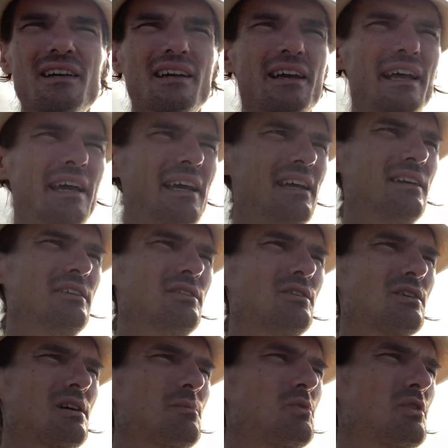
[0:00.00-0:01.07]
and
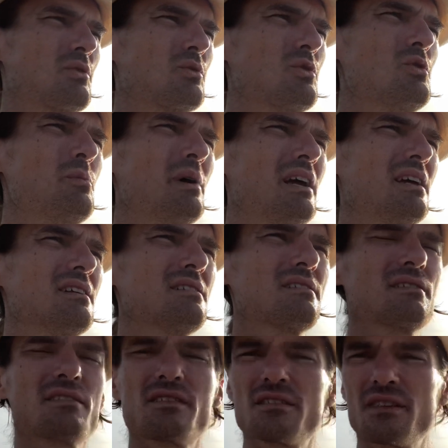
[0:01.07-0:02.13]
hook up with a roommate,
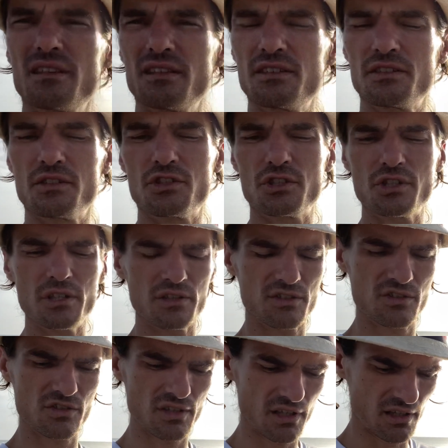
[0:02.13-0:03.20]
and sh
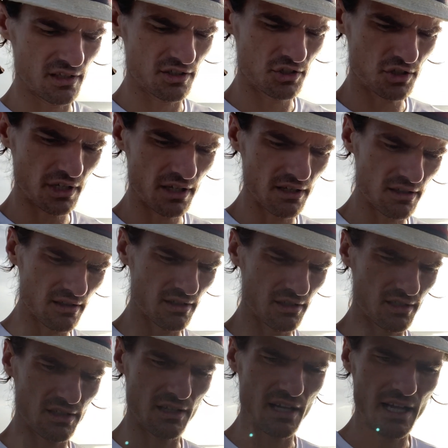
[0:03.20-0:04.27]
uh, share
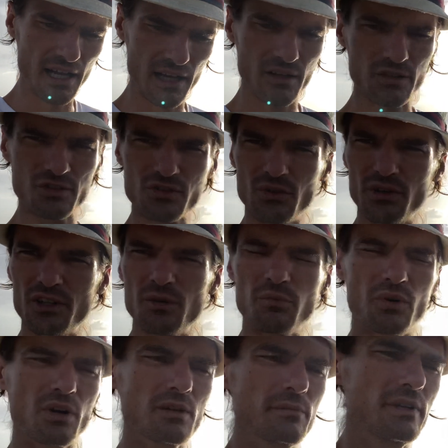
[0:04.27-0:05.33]
uh, a house or an
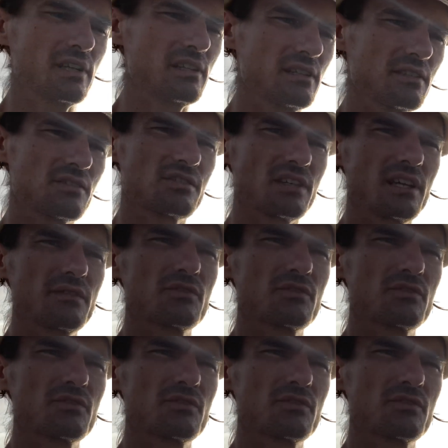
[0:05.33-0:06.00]
apartment and save